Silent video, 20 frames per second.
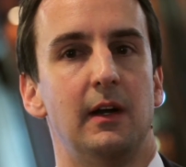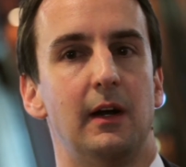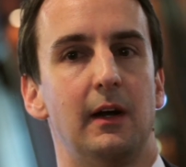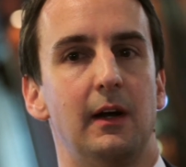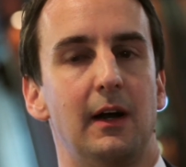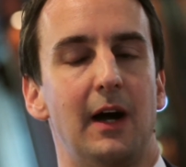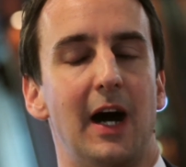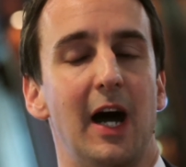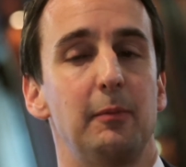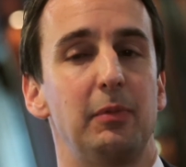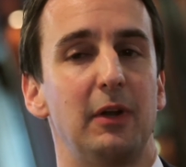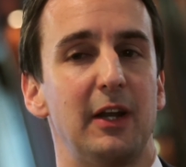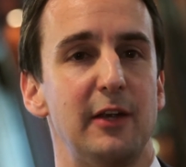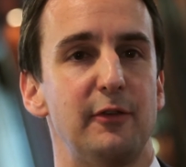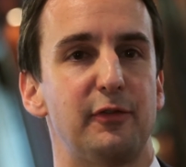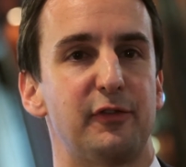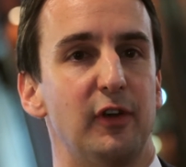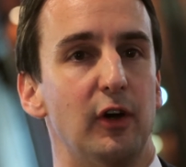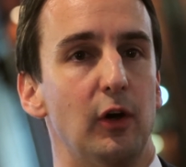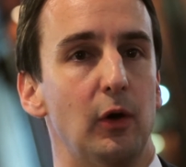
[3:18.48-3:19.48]
I
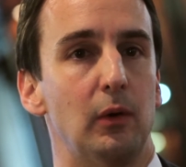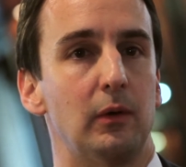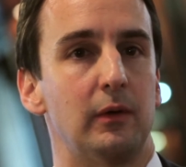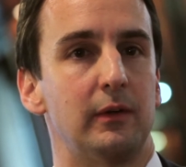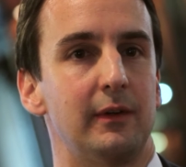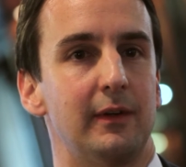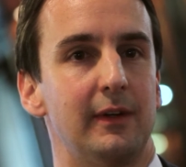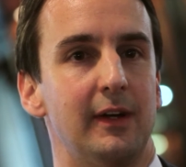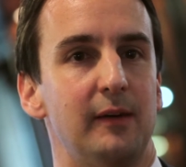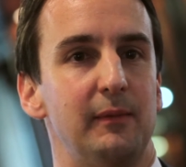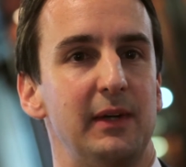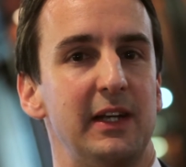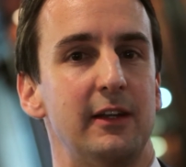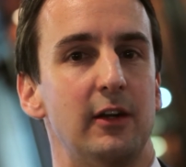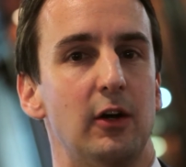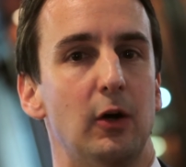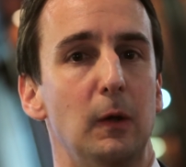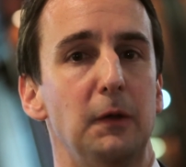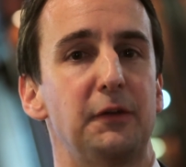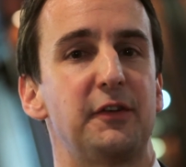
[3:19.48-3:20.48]
believe so. I
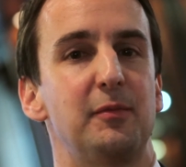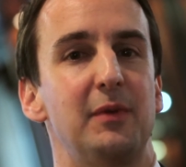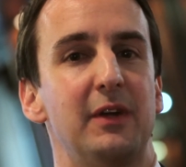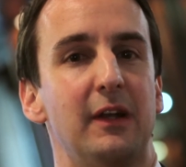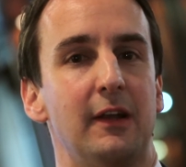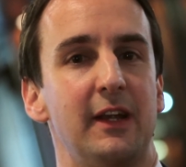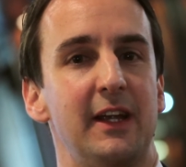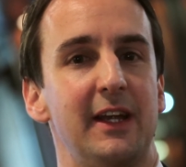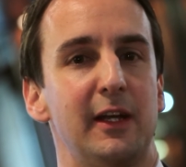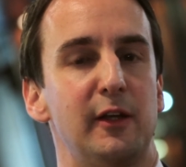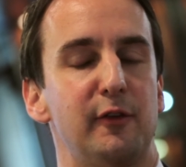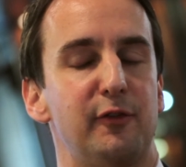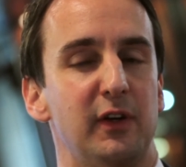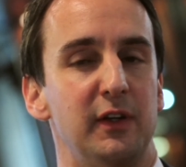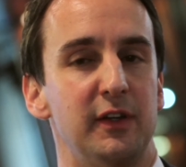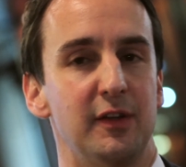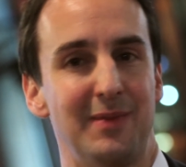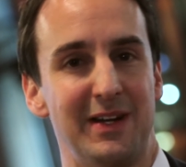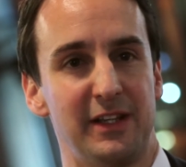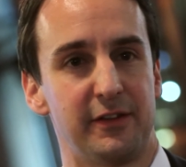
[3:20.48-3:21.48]
mean, ultimately and
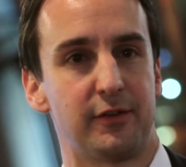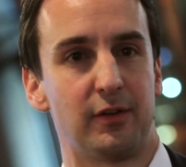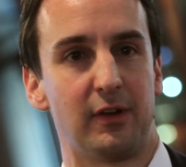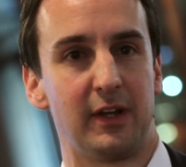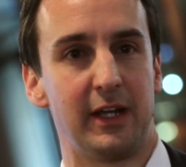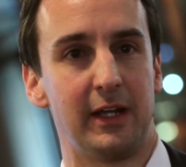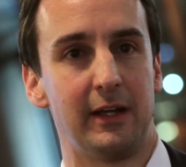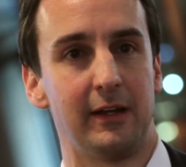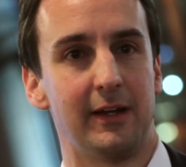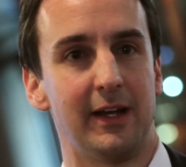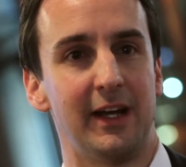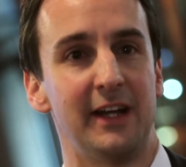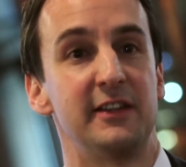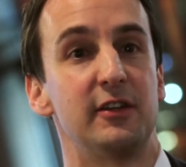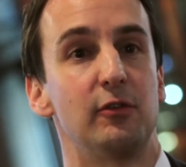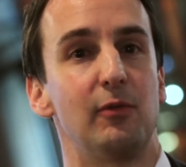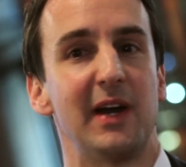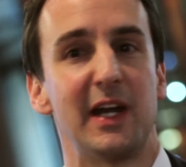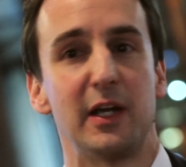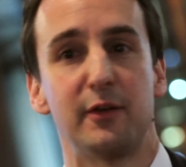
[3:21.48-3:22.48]
fundamentally,
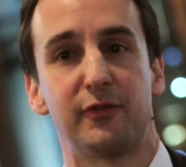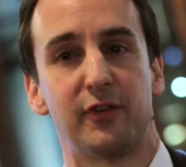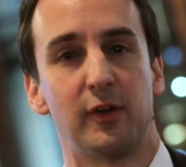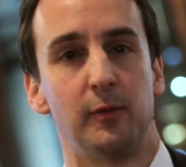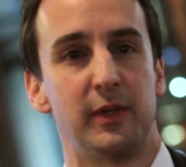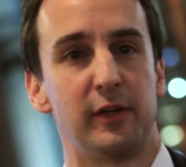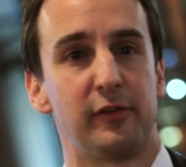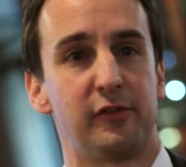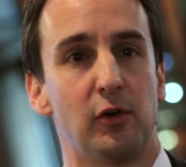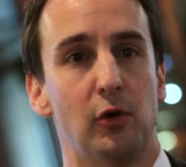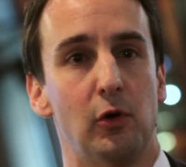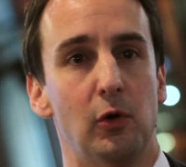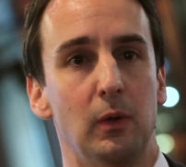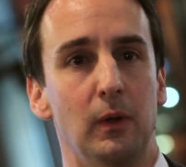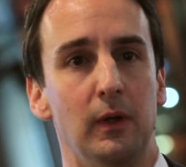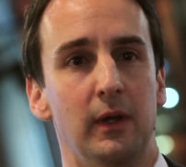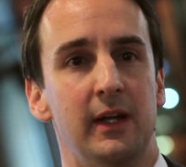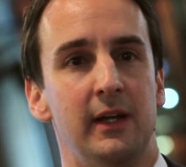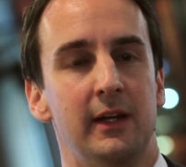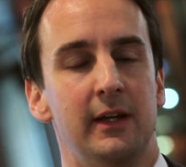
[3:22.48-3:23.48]
and away from this
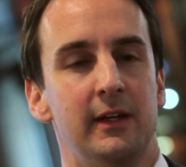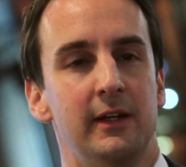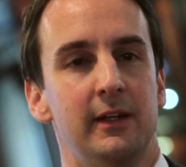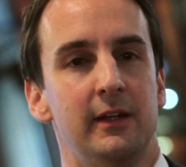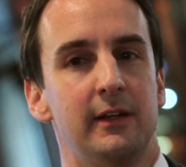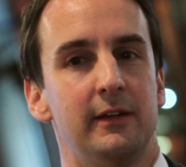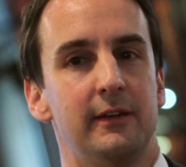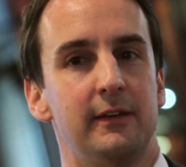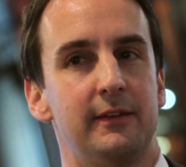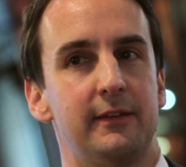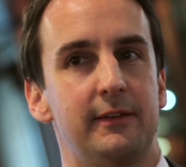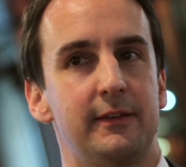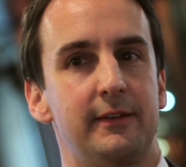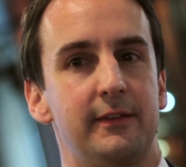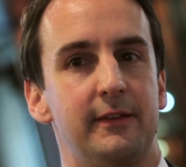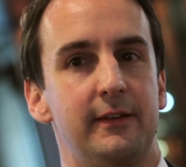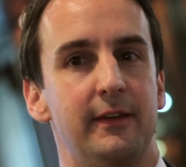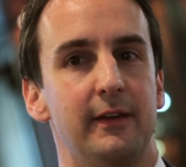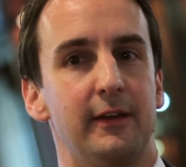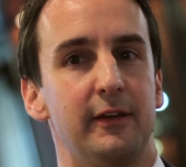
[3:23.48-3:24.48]
whole,
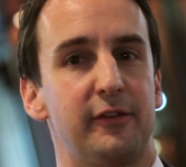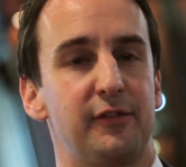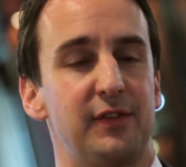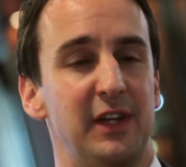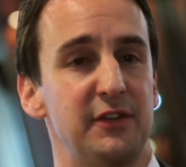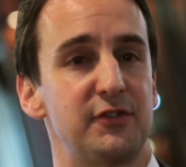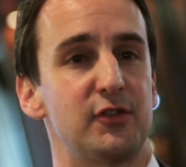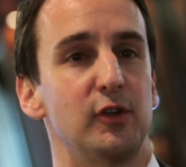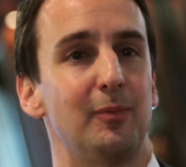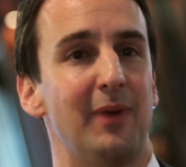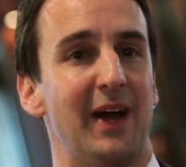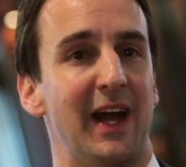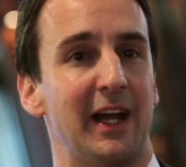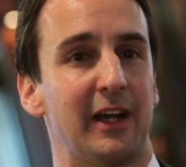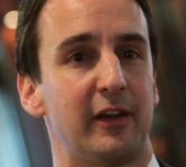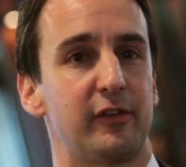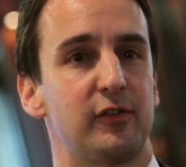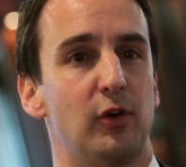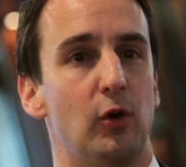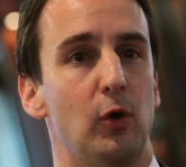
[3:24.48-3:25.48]
the central
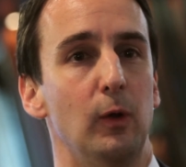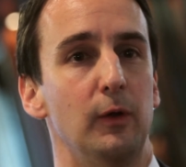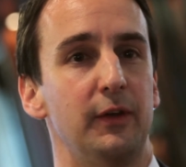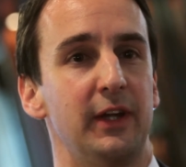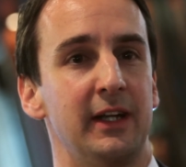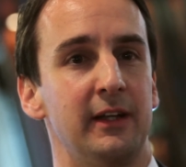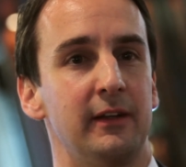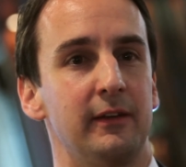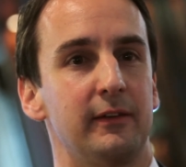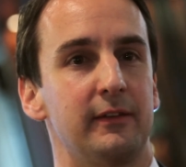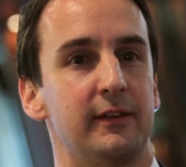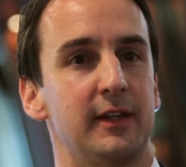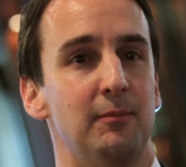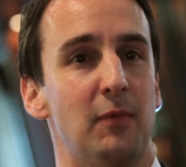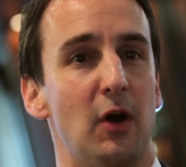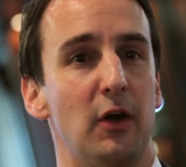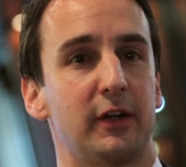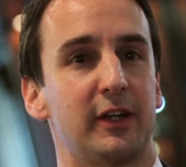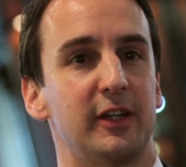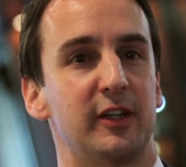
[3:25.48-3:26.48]
banks holding the
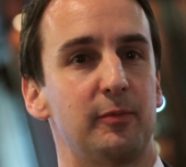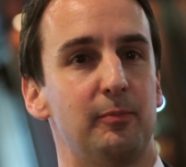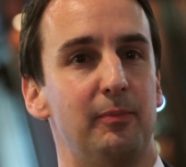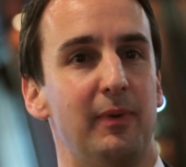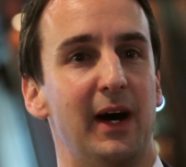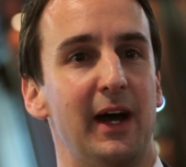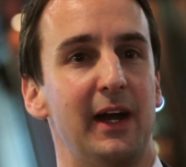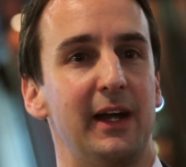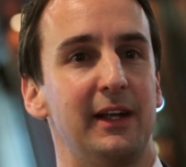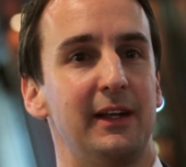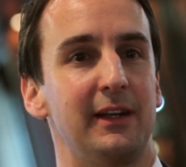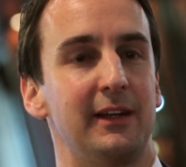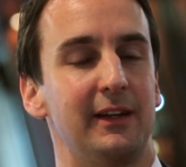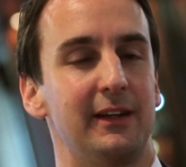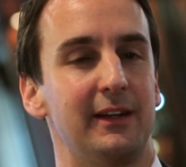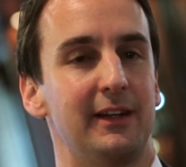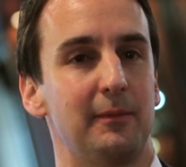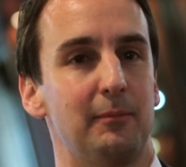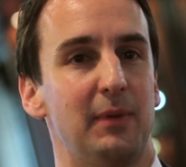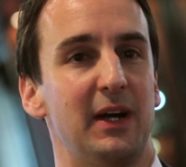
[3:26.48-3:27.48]
market by
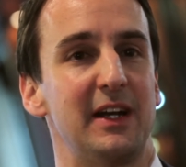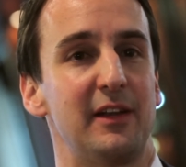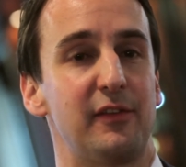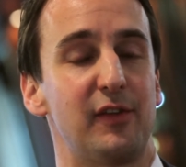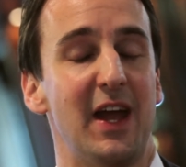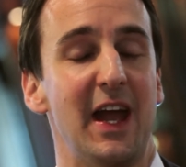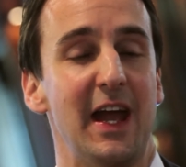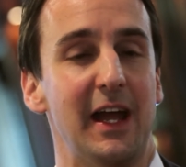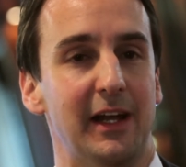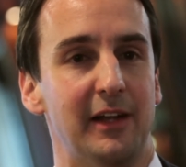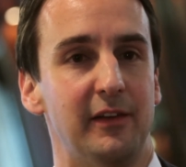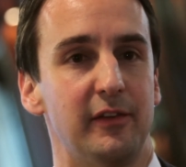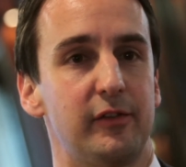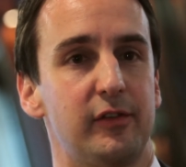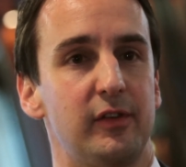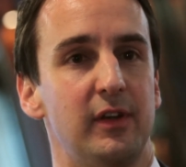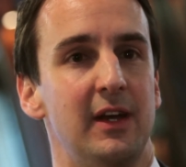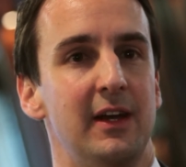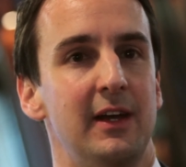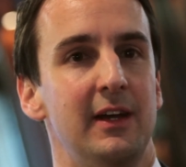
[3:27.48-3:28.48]
its
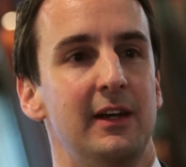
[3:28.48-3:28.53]
hands,